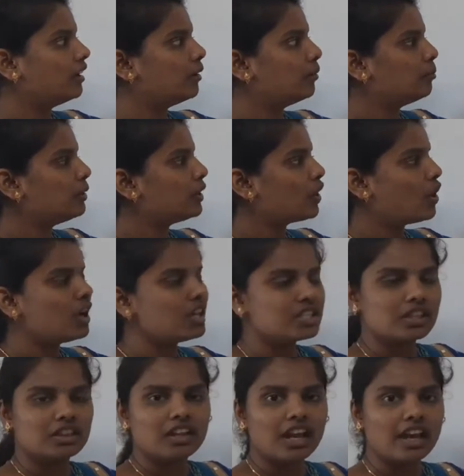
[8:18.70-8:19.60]
because
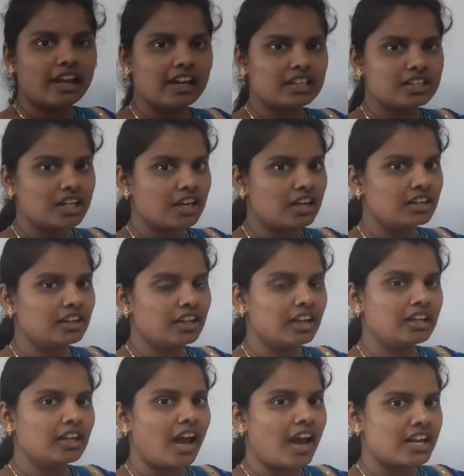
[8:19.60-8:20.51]
the electron
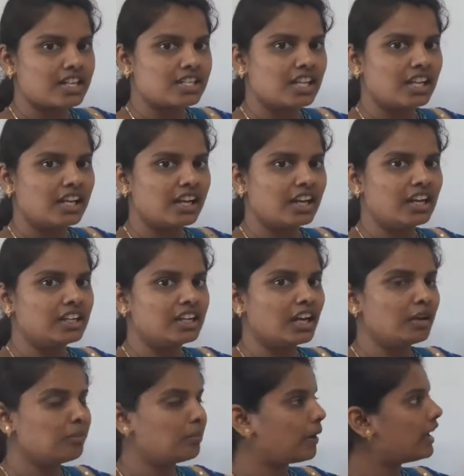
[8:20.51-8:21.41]
get
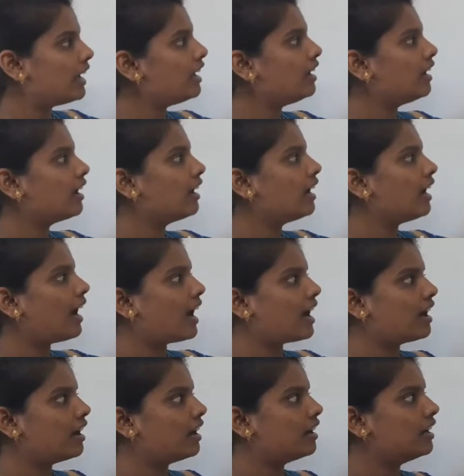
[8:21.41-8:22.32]
accelerated by
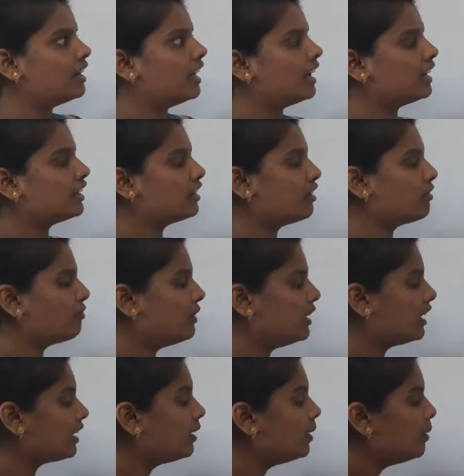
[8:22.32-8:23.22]
electric
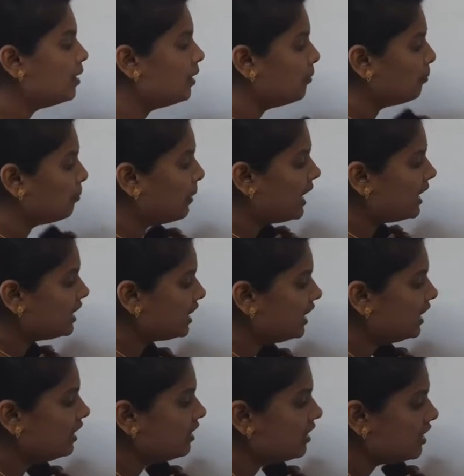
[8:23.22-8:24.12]
field. But
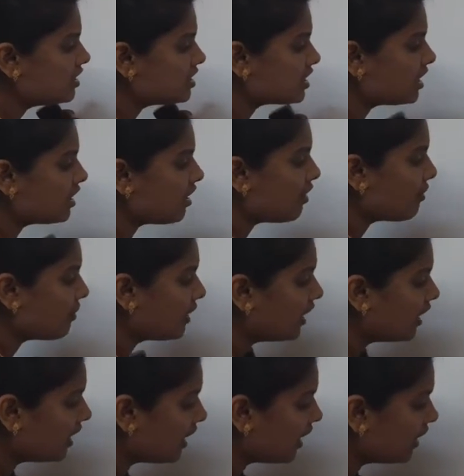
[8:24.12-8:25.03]
in
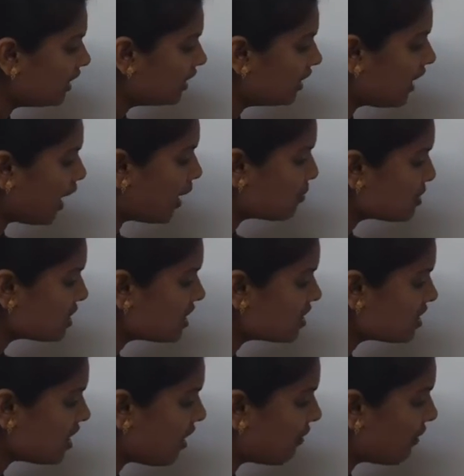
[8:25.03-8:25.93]
the
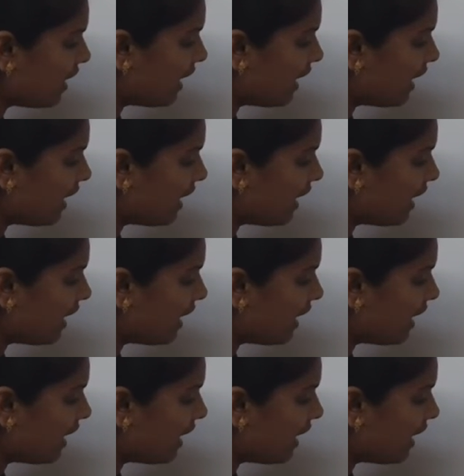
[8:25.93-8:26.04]
absence of